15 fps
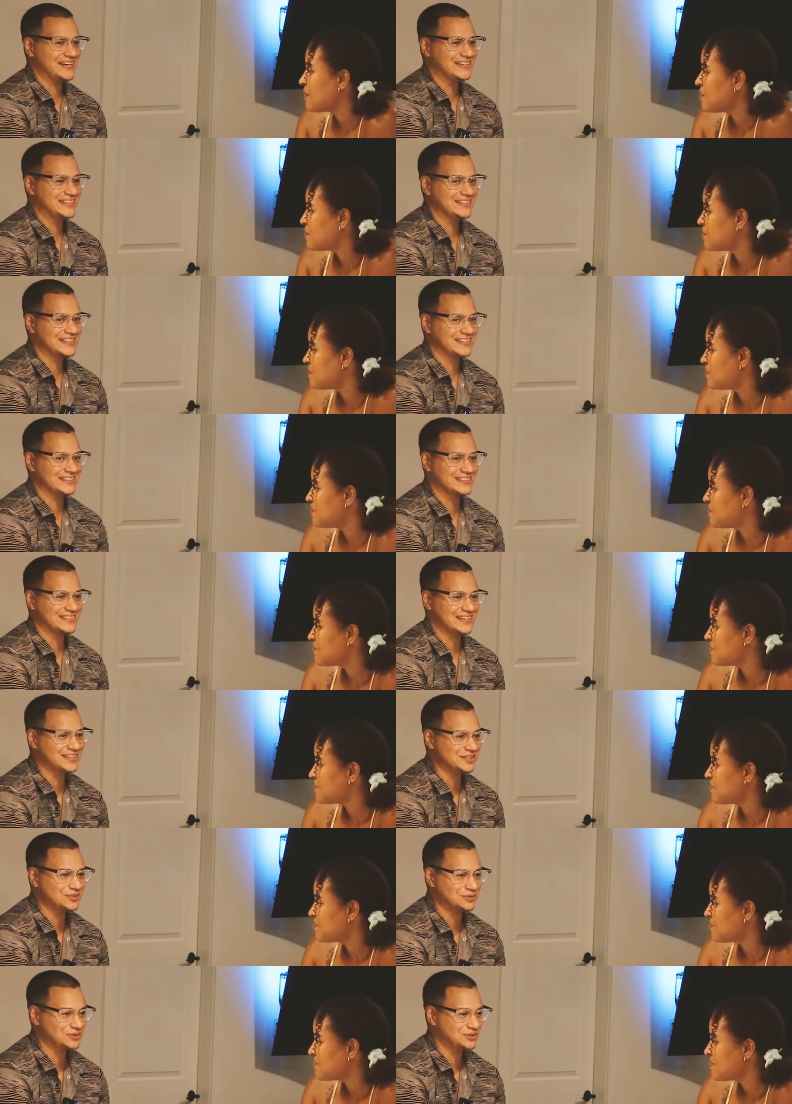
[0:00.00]
Speaker 1: anything
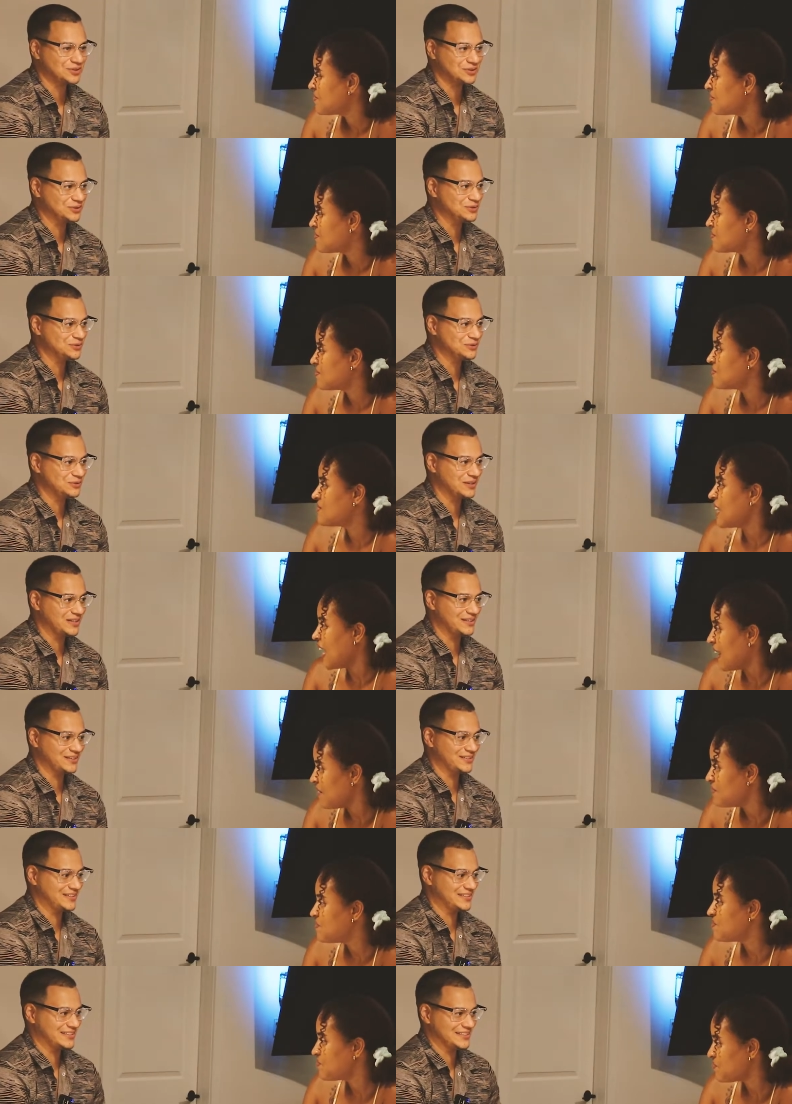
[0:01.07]
sexual too,
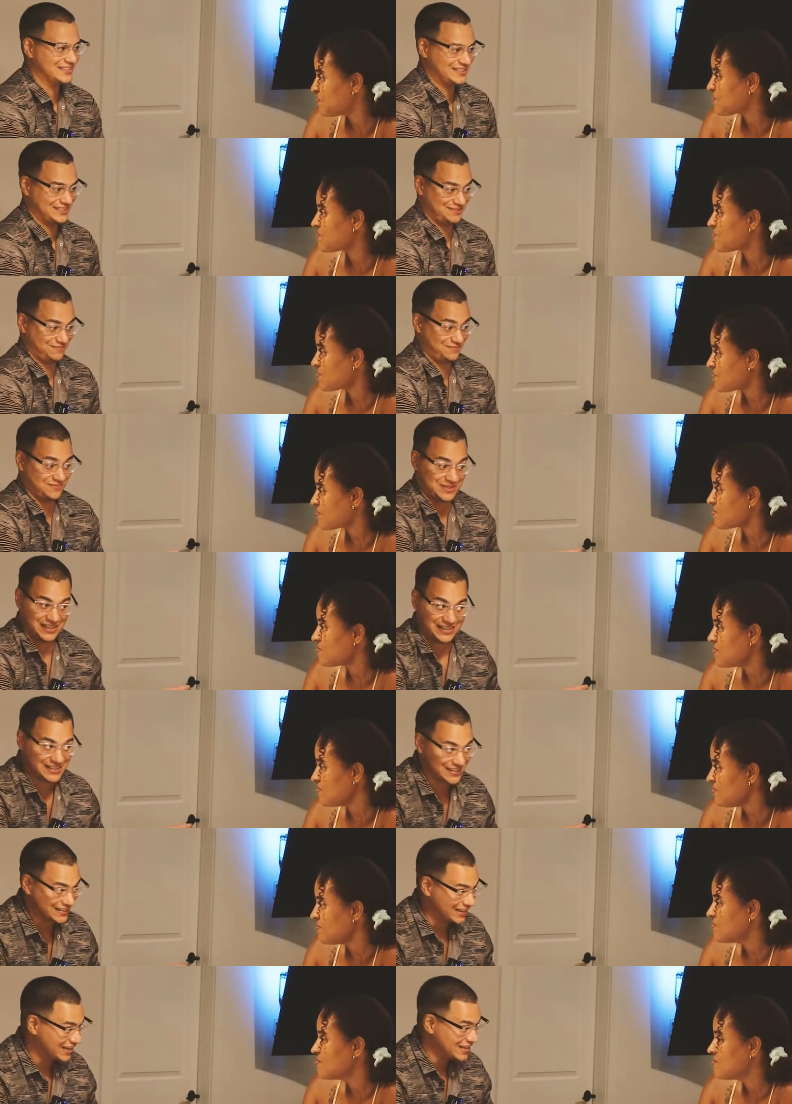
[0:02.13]
whether yeah. it's
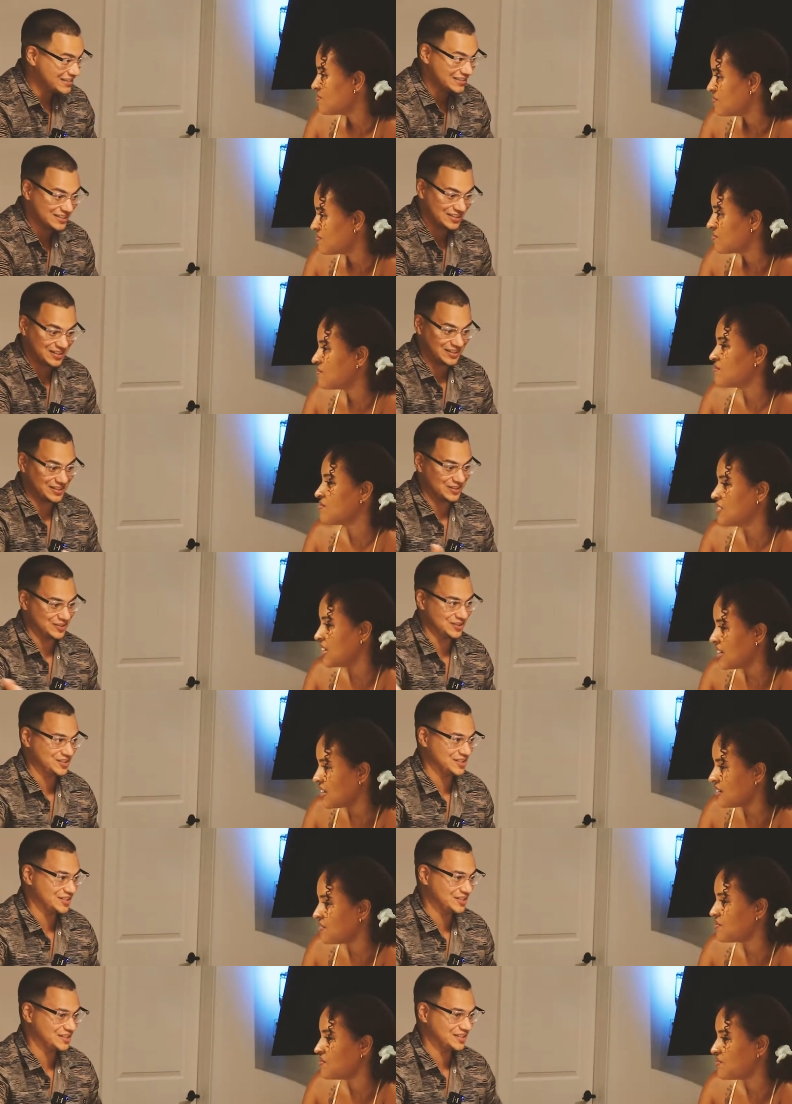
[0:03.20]
molestation yeah. or
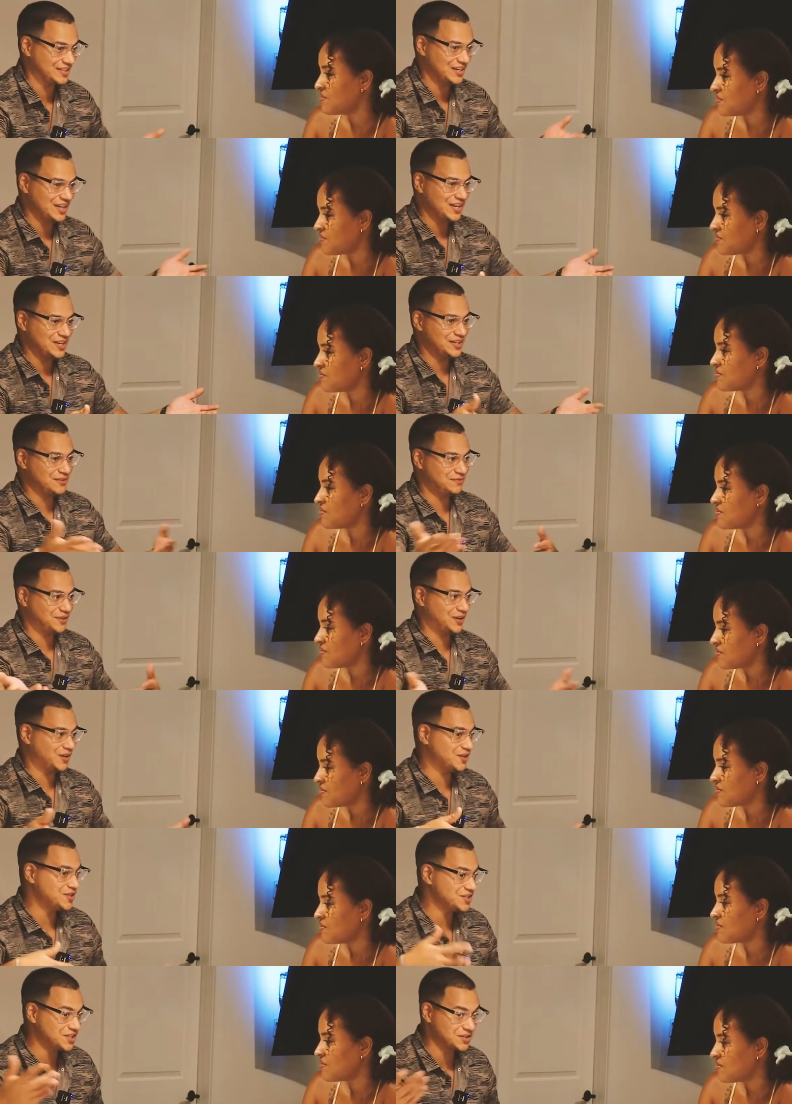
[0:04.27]
just different
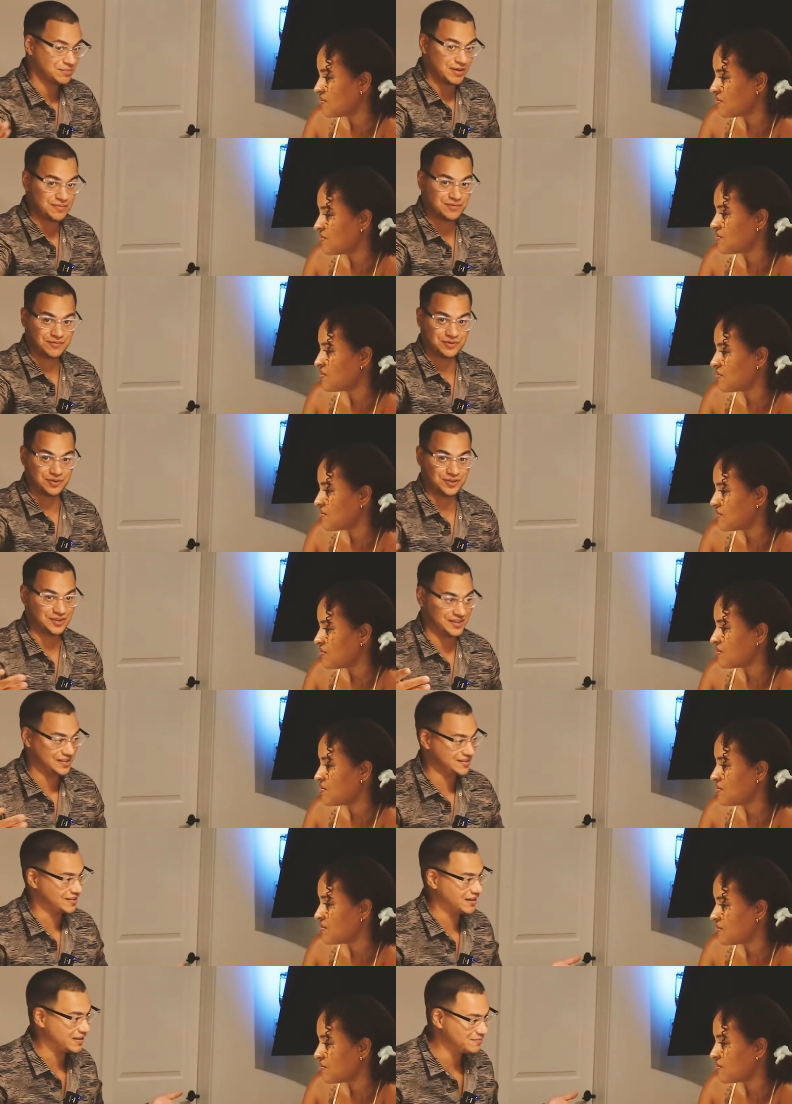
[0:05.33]
urges maybe for the
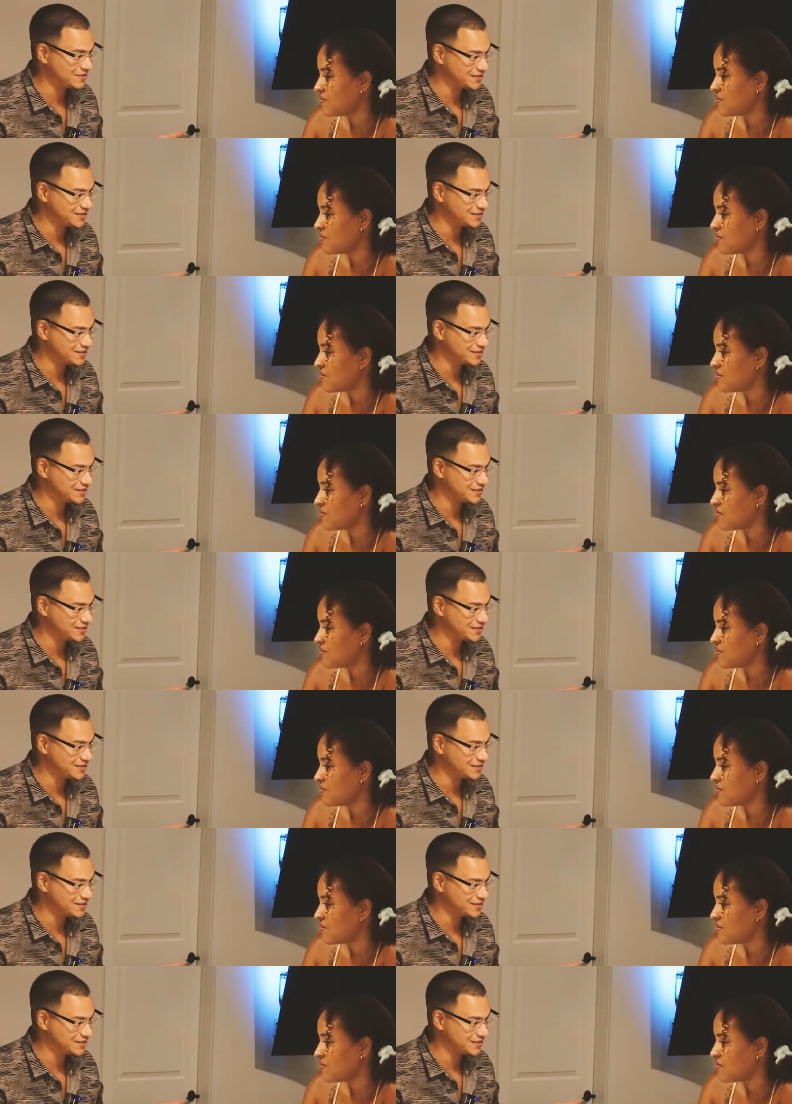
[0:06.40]
same